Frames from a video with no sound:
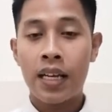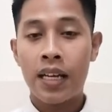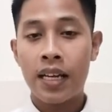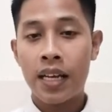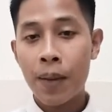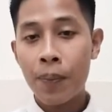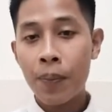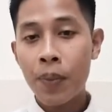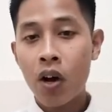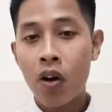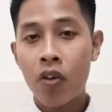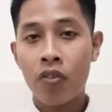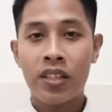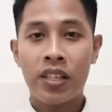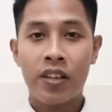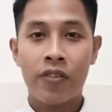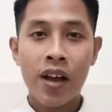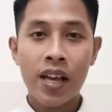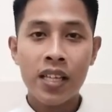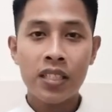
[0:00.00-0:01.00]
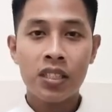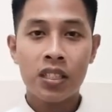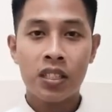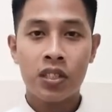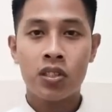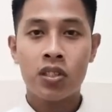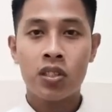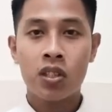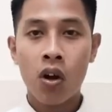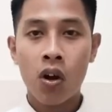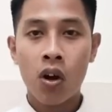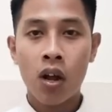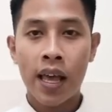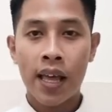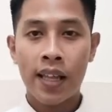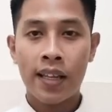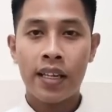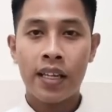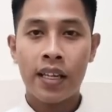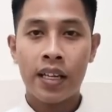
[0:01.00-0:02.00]
The number of devices installed
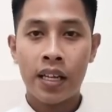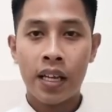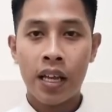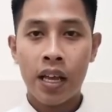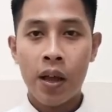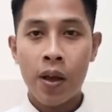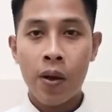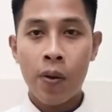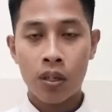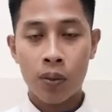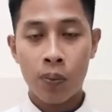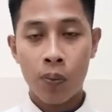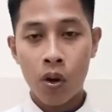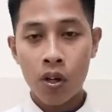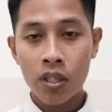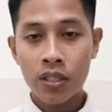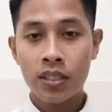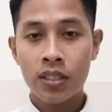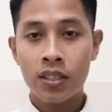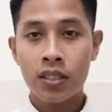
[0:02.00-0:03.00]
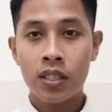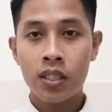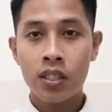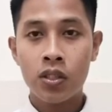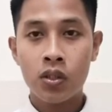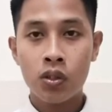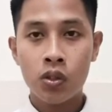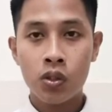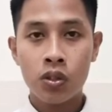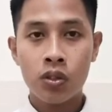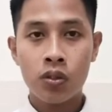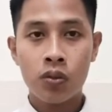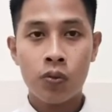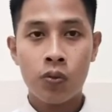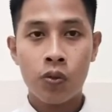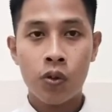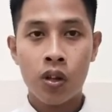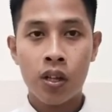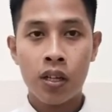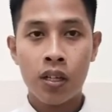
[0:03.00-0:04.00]
and the mooring system used
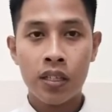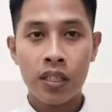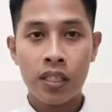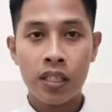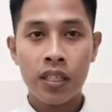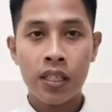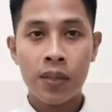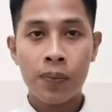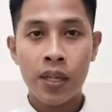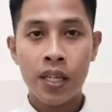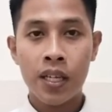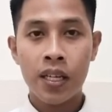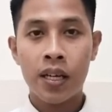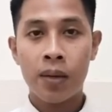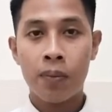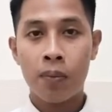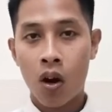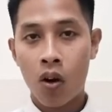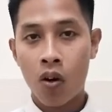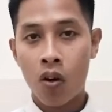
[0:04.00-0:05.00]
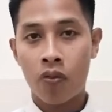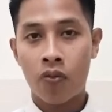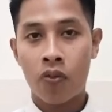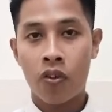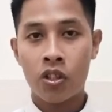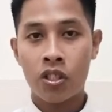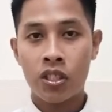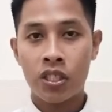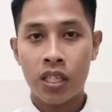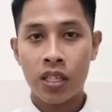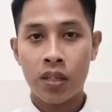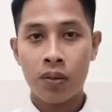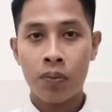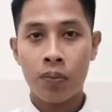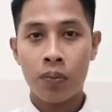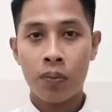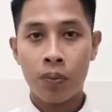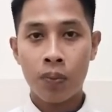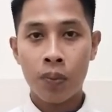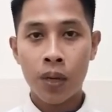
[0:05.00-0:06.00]
will determine the amount of
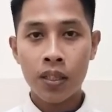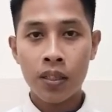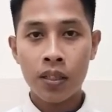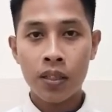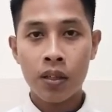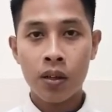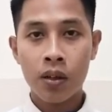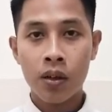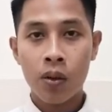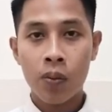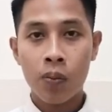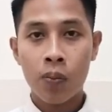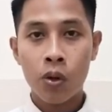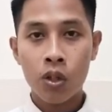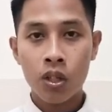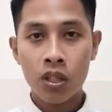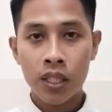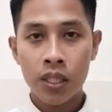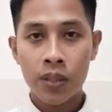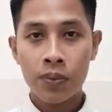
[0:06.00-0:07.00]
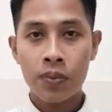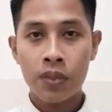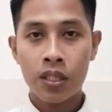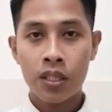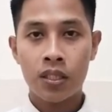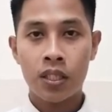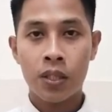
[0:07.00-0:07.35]
ocean bottom